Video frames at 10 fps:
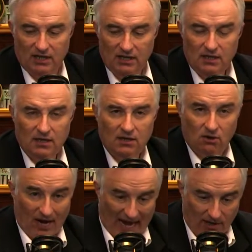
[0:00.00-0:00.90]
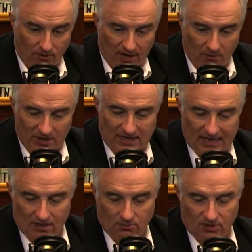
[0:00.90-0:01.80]
a or had a great
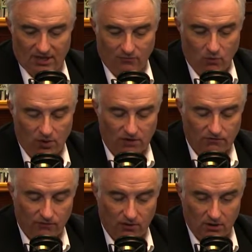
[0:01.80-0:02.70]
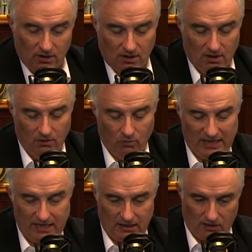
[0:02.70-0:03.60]
weekend. Hope you're going to have a wonderful
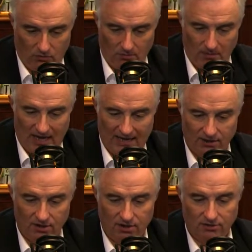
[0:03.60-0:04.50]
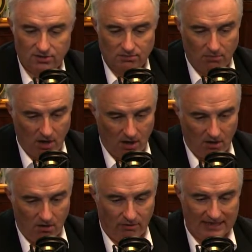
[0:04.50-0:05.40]
week. Little reminder
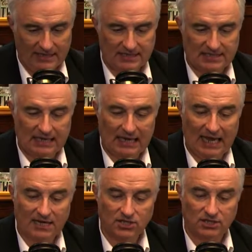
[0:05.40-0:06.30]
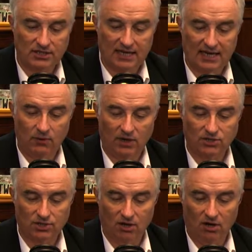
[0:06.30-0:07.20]
tomorrow is election day.
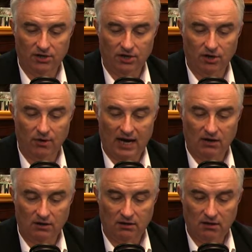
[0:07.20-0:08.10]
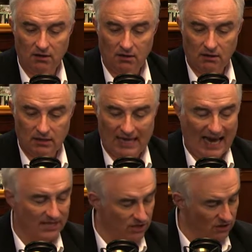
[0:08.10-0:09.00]
Want you all to go out and
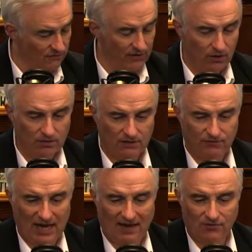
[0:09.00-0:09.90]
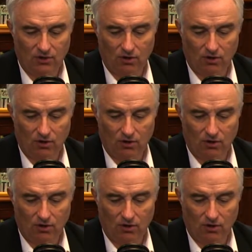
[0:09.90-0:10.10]
cast your vote if you haven't